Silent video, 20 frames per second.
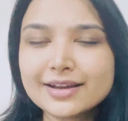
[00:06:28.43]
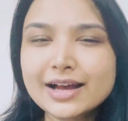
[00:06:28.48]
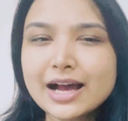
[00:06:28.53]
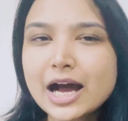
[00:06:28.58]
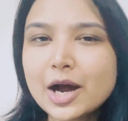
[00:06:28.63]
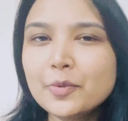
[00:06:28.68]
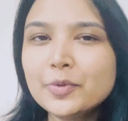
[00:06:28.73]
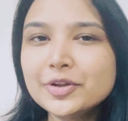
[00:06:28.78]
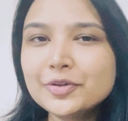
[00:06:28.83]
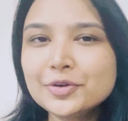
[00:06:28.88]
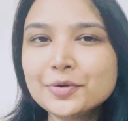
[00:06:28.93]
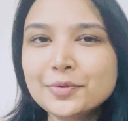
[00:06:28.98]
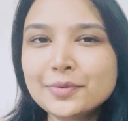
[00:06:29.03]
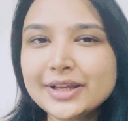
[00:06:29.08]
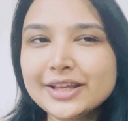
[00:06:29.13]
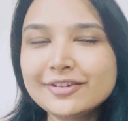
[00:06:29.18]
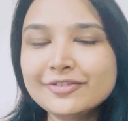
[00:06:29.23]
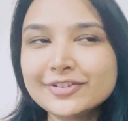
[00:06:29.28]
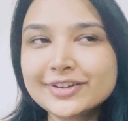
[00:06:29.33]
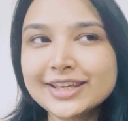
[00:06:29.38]
How would you know
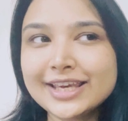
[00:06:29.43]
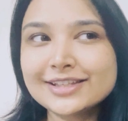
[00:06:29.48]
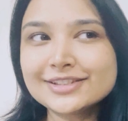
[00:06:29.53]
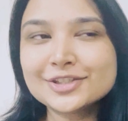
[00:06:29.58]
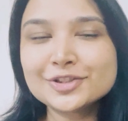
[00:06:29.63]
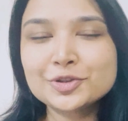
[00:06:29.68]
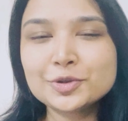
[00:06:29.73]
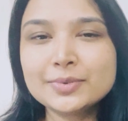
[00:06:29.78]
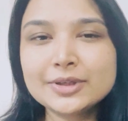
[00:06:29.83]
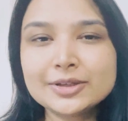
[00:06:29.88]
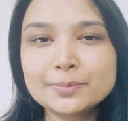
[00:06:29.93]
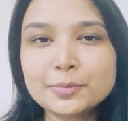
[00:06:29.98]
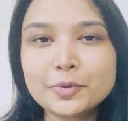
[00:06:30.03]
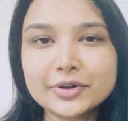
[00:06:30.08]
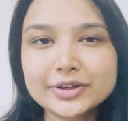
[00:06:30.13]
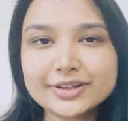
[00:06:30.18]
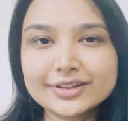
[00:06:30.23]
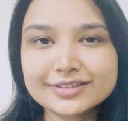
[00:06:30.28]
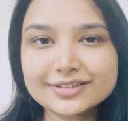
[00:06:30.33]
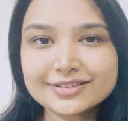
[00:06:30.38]
if a case is to be
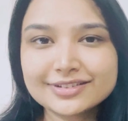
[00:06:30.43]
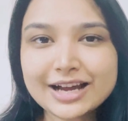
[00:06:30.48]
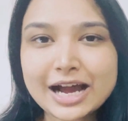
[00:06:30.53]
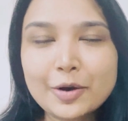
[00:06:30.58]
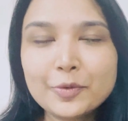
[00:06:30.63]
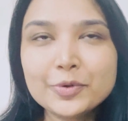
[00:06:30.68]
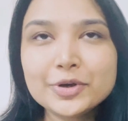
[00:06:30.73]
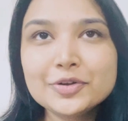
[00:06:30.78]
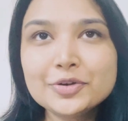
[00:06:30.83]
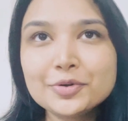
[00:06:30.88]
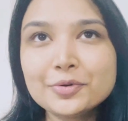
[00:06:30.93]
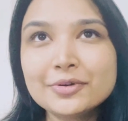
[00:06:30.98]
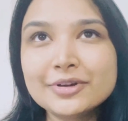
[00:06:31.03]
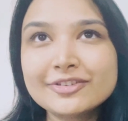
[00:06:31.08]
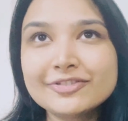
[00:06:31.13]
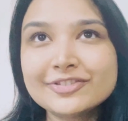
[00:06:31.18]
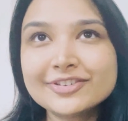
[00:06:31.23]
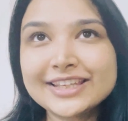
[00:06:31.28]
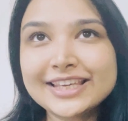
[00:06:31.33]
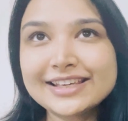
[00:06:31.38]
reported? How would you know
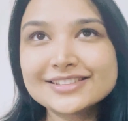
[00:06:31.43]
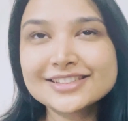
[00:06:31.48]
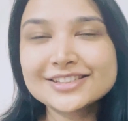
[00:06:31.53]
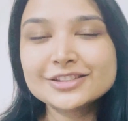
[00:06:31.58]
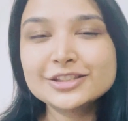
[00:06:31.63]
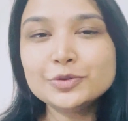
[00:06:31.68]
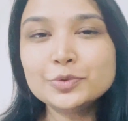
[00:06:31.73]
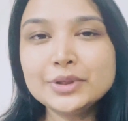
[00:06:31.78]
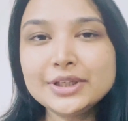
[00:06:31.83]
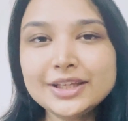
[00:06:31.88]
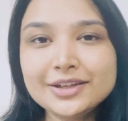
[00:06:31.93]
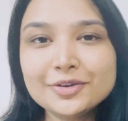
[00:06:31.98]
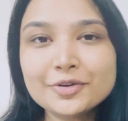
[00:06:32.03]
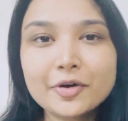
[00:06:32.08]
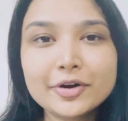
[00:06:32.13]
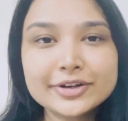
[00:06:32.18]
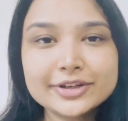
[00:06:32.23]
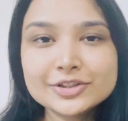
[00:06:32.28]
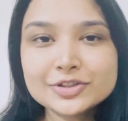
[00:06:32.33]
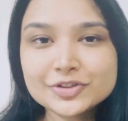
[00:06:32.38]
if a case is unique
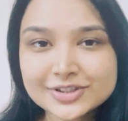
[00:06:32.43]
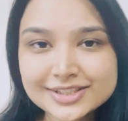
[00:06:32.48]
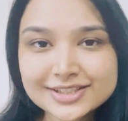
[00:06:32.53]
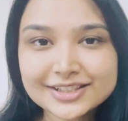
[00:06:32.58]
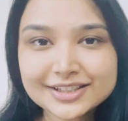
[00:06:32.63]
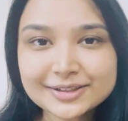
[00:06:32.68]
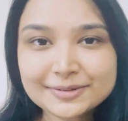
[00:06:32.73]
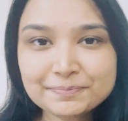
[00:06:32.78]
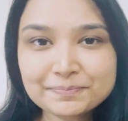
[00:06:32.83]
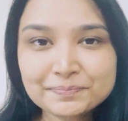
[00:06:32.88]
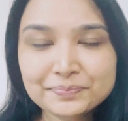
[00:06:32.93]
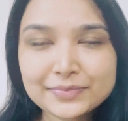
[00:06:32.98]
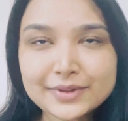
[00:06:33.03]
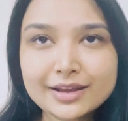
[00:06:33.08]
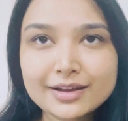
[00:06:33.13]
or interesting?